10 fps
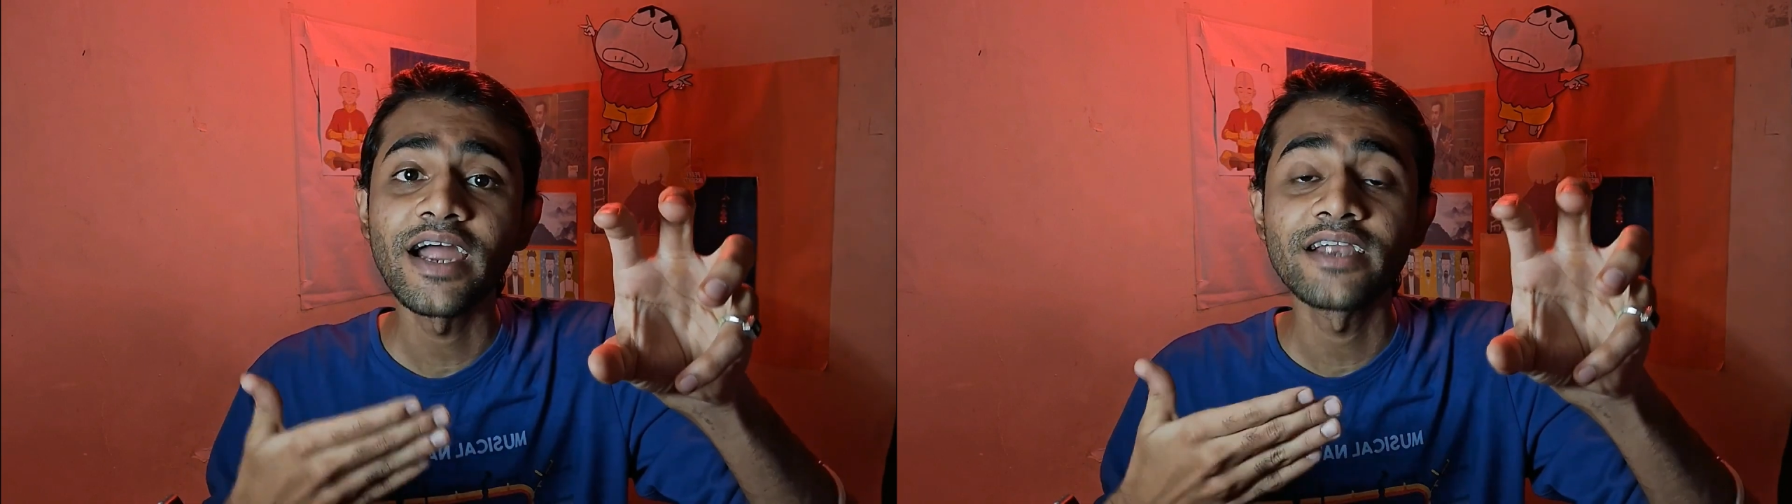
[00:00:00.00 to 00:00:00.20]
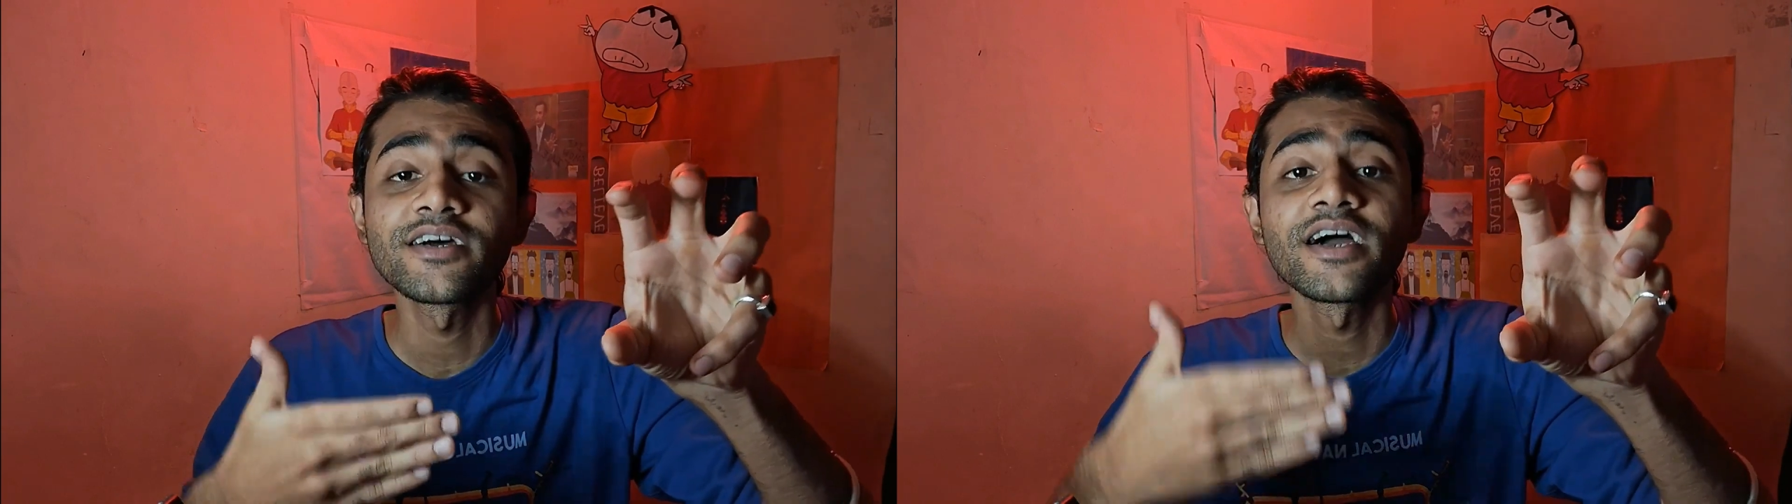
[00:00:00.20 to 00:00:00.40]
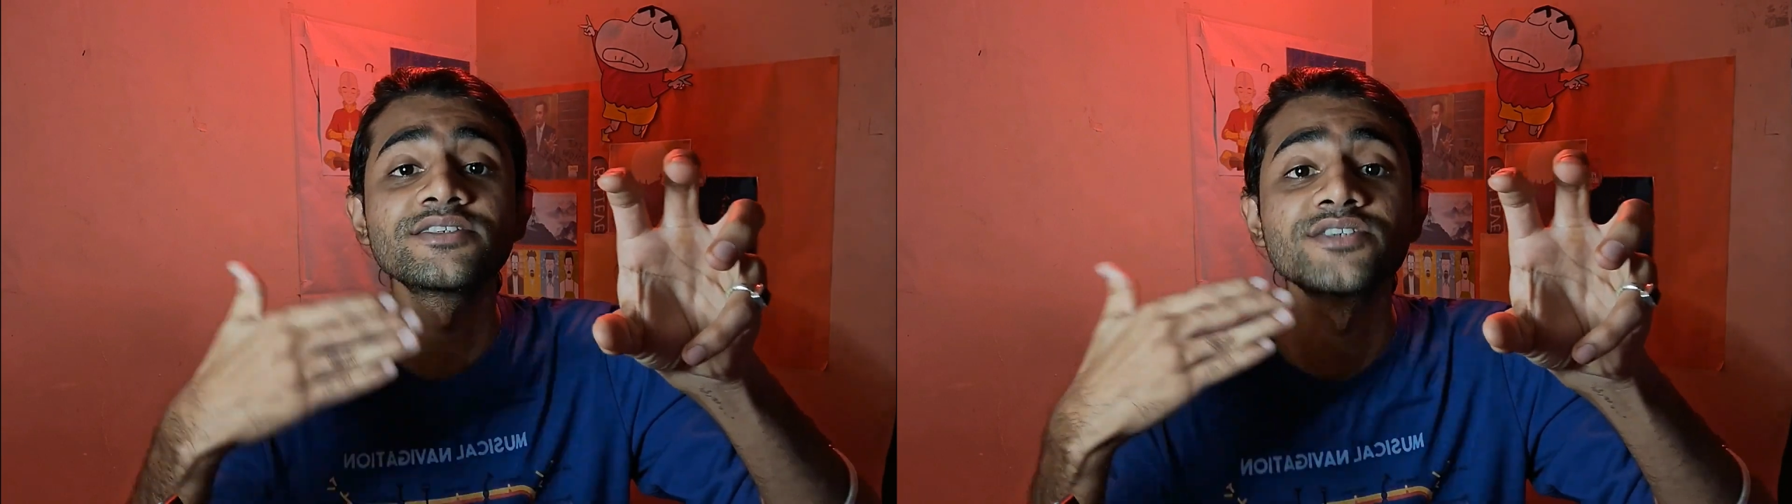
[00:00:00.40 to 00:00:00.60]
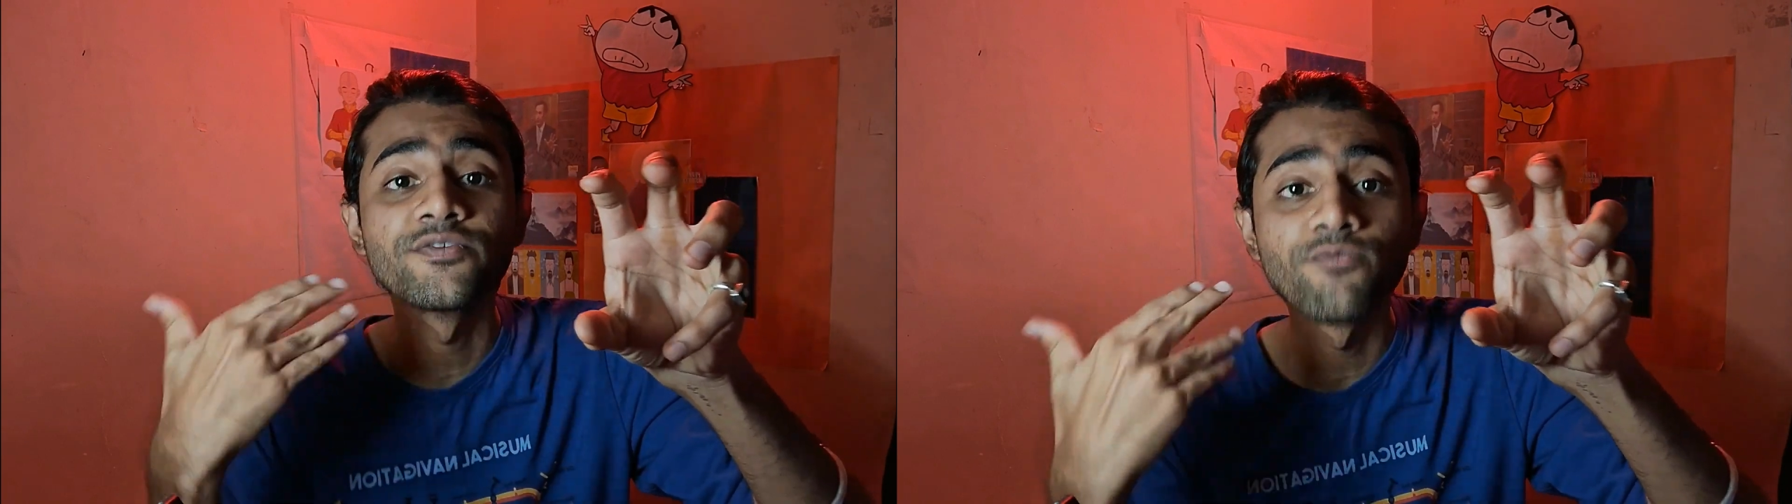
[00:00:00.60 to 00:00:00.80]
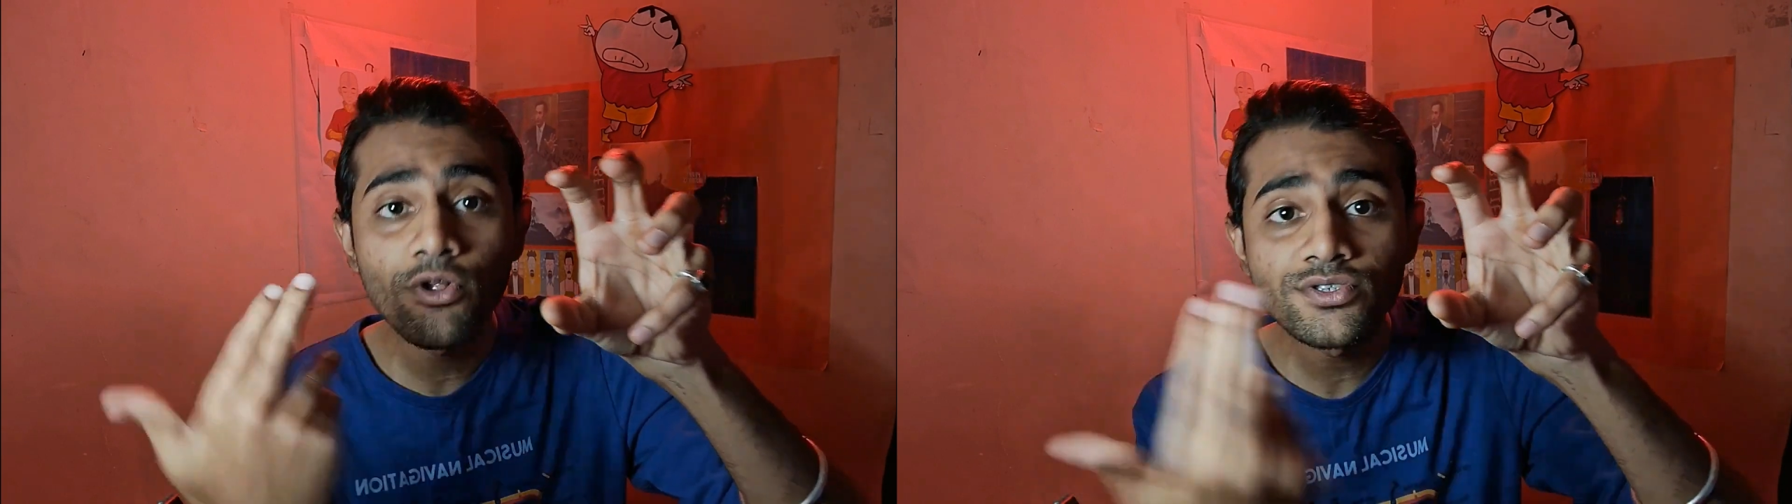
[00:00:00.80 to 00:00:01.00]
and the heist
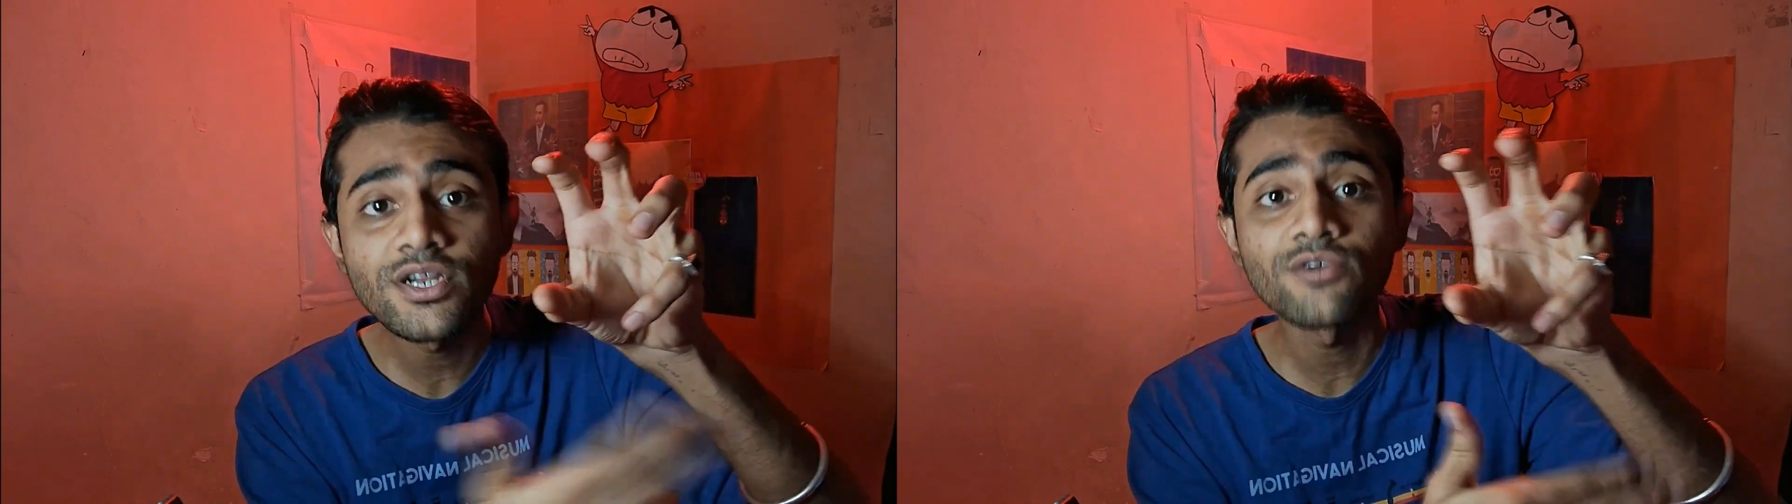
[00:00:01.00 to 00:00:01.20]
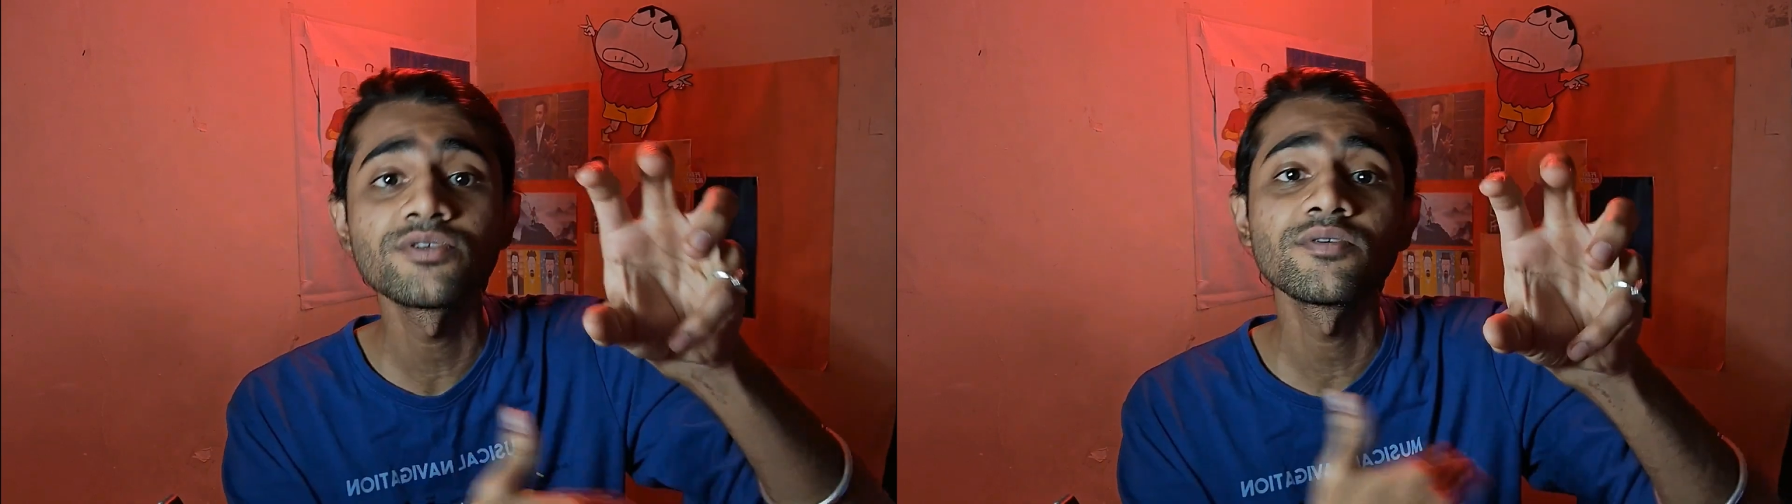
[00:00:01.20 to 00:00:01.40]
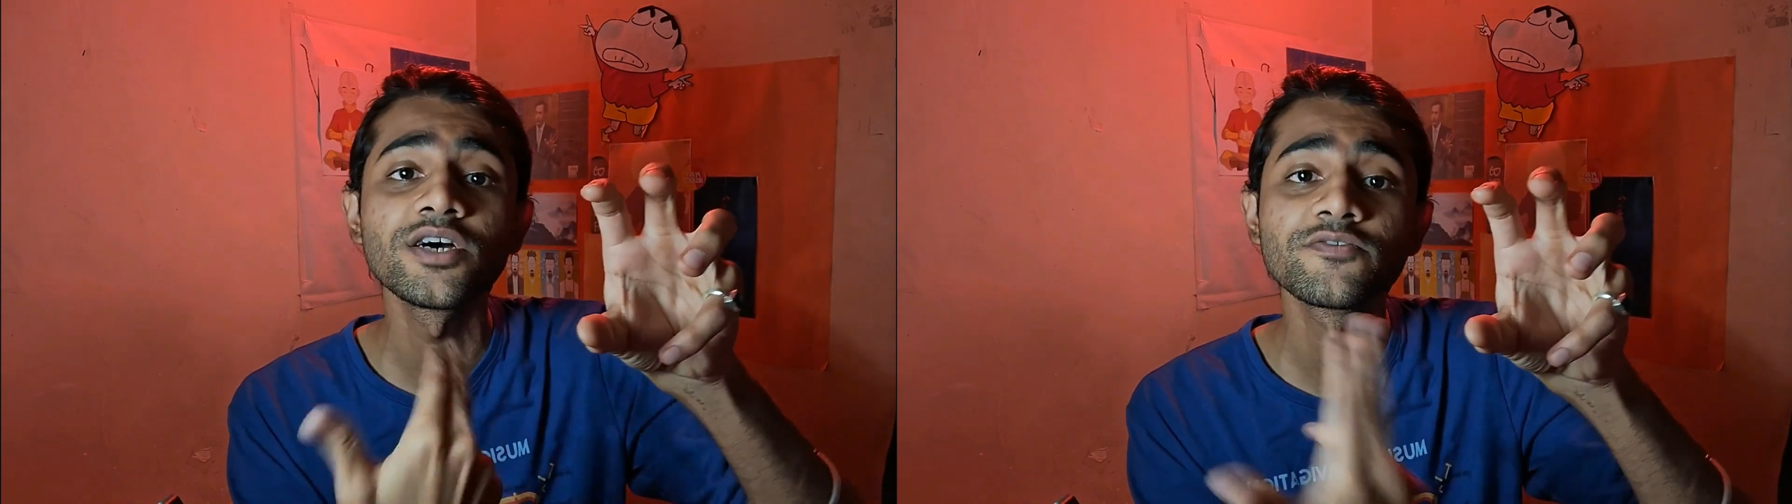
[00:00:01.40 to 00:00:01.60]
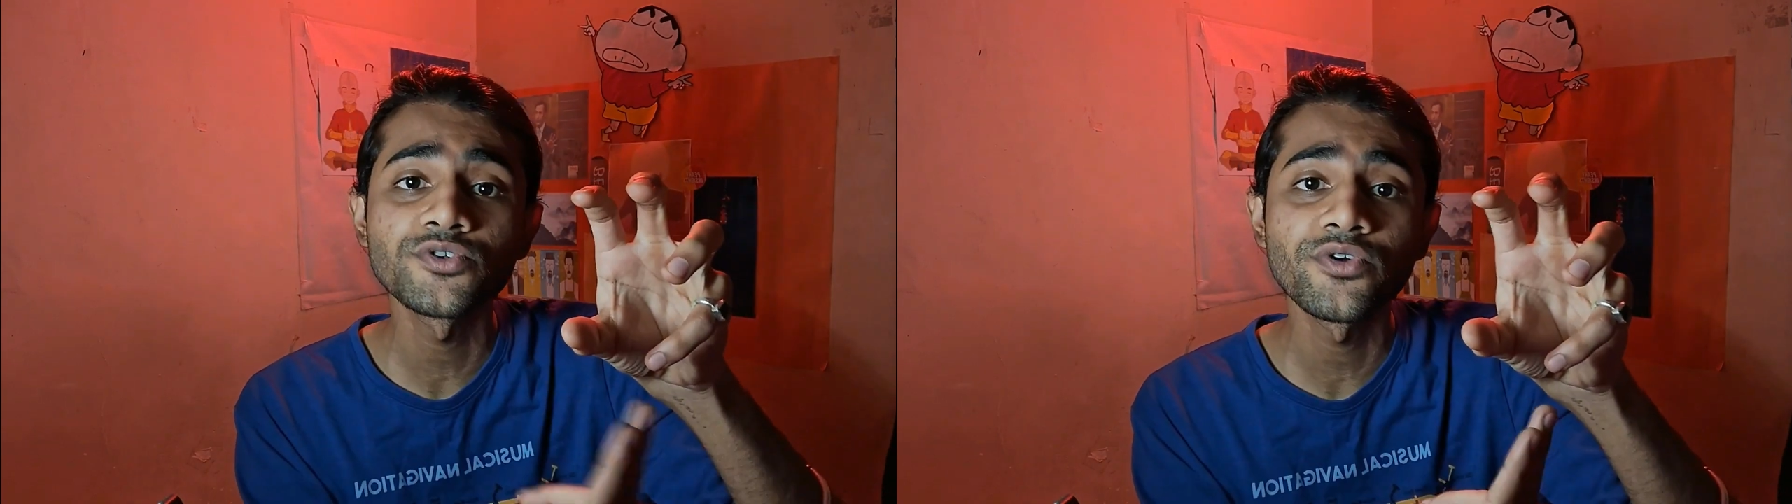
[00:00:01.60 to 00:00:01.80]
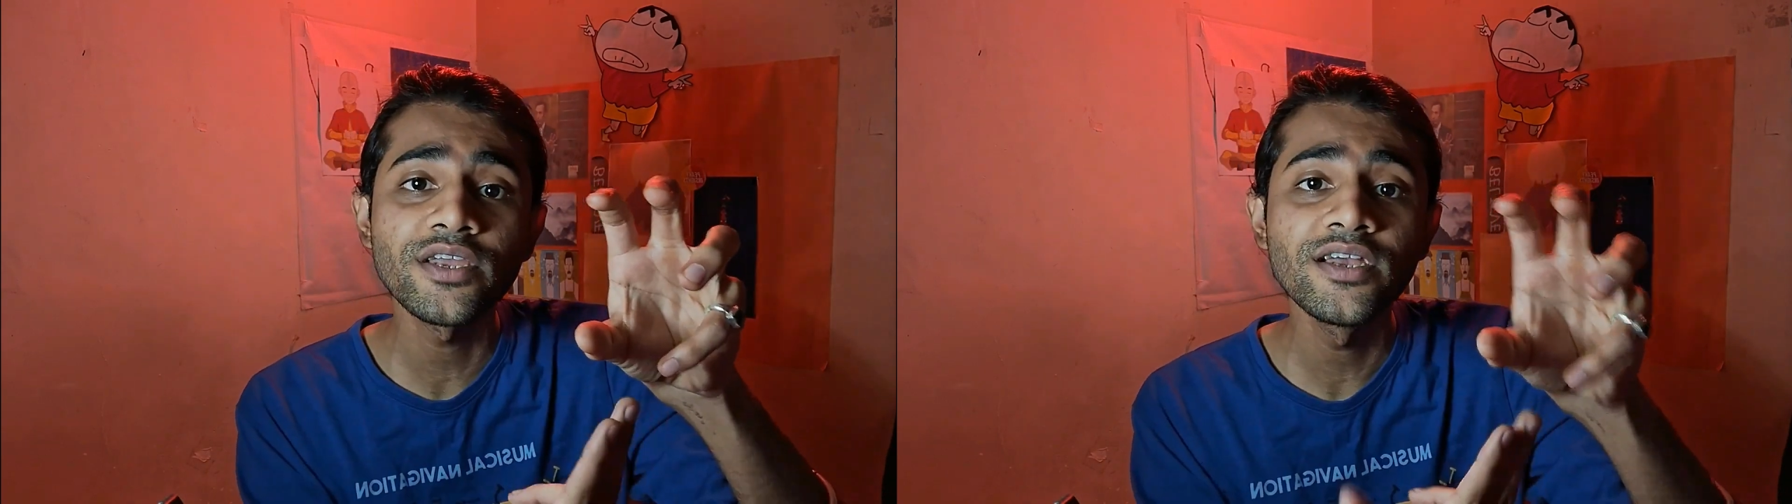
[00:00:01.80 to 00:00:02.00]
revolves around the love
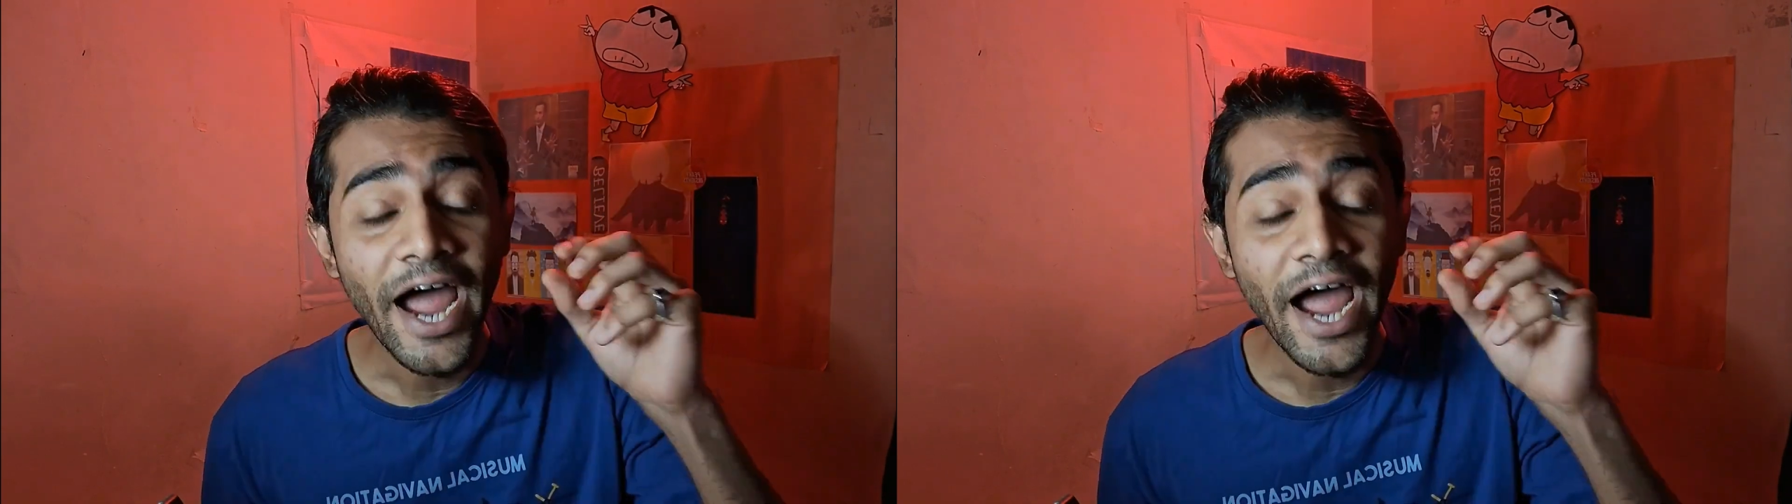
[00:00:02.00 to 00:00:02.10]
story.